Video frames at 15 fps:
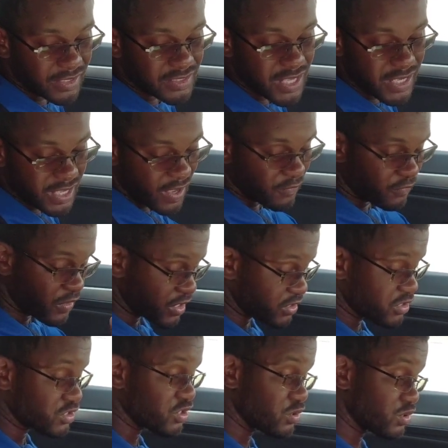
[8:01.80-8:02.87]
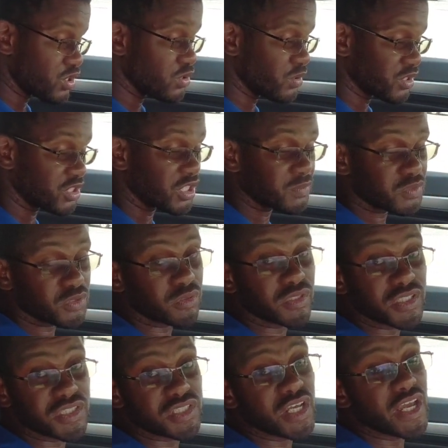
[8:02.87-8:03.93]
take out features due to a chip
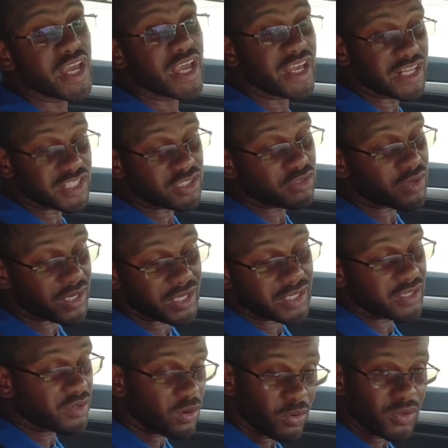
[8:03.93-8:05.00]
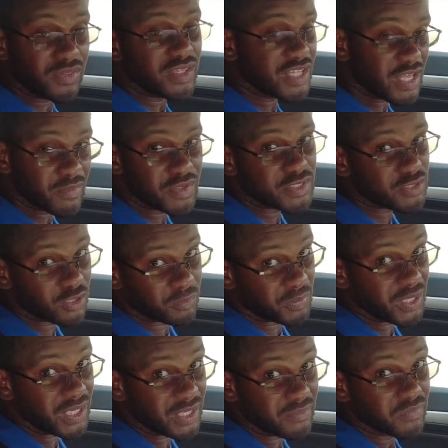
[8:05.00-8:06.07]
shortage, it is credited on the
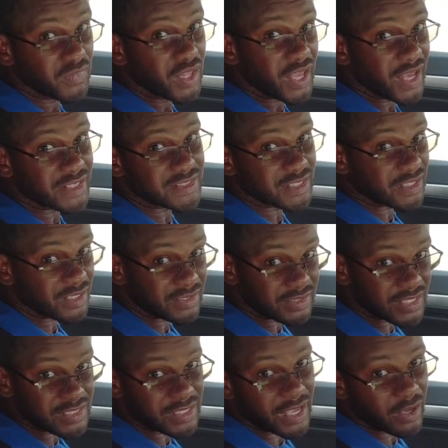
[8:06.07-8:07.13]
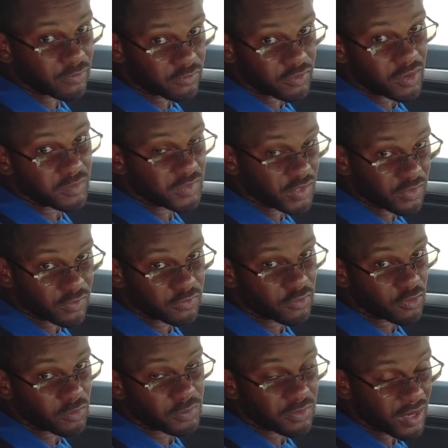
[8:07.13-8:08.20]
MSRP as a discount from the
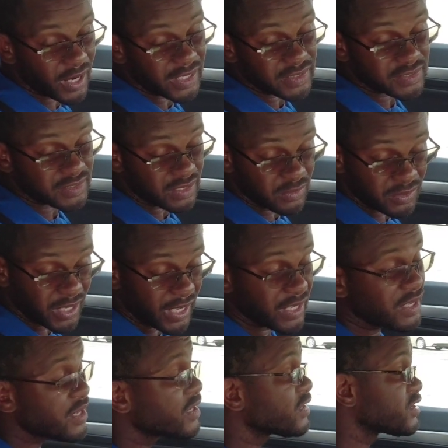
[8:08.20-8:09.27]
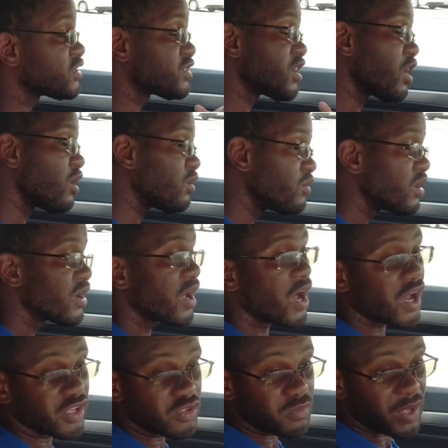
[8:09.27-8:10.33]
full price. Okay, so
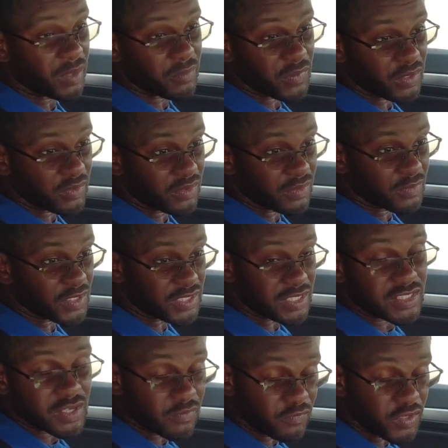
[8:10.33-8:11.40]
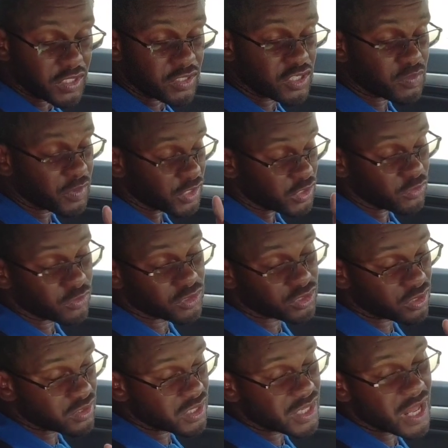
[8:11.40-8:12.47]
you may be missing some features, but you will
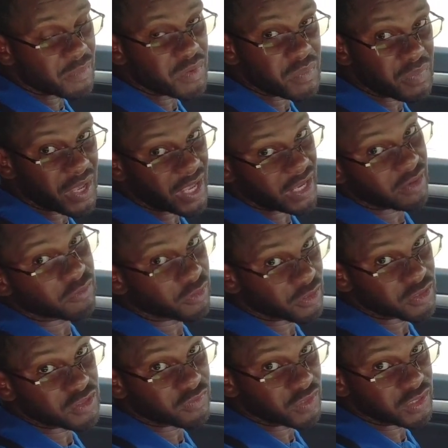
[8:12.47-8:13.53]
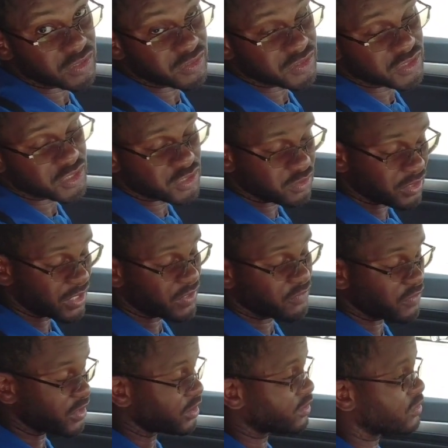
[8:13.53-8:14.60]
certainly not be paying for those features should you get a
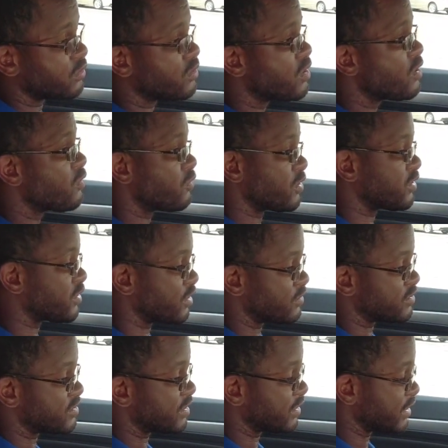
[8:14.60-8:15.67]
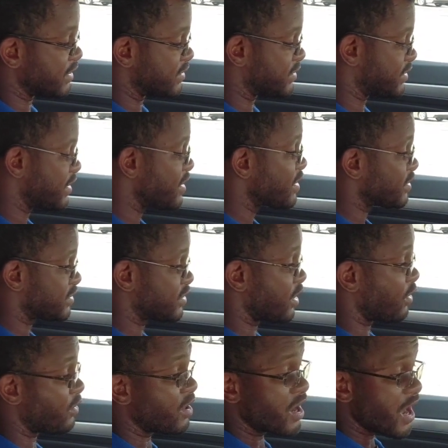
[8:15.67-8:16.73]
vehicle with those deletes.
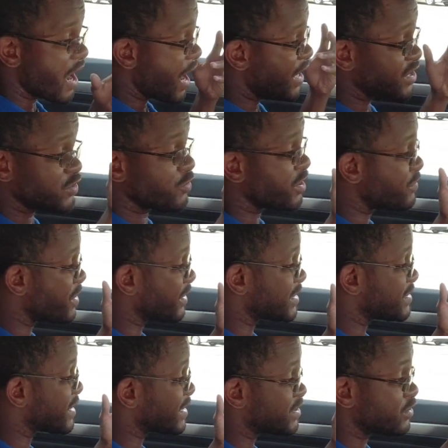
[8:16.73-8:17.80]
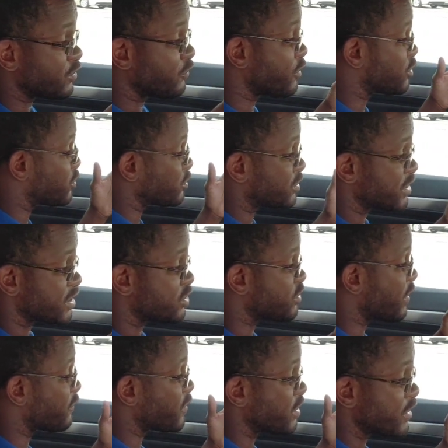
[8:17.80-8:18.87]
So I just want to make this nice little virtual test
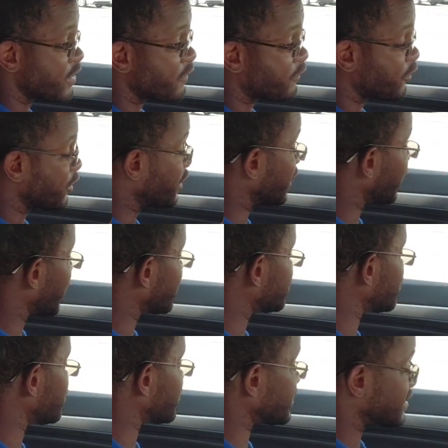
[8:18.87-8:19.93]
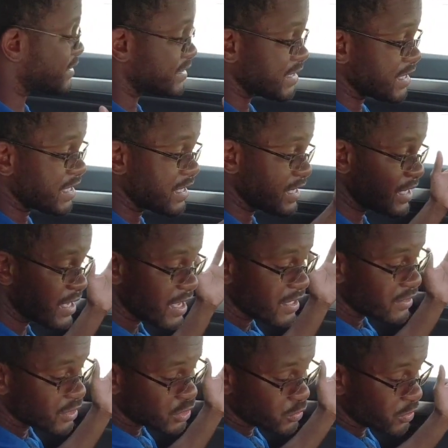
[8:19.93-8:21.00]
drive video for you guys so you can see
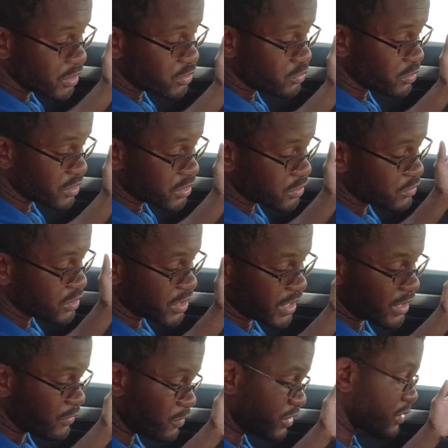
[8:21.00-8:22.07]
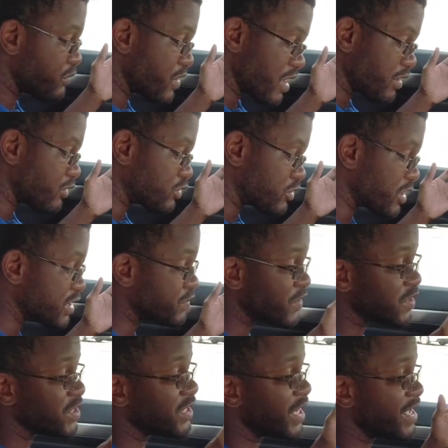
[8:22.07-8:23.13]
the 2022 Jetta with the manual
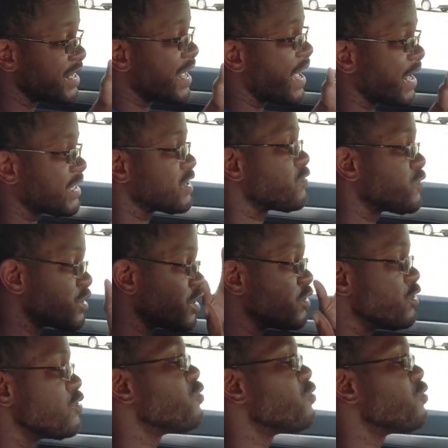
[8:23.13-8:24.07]
transmission in action with the new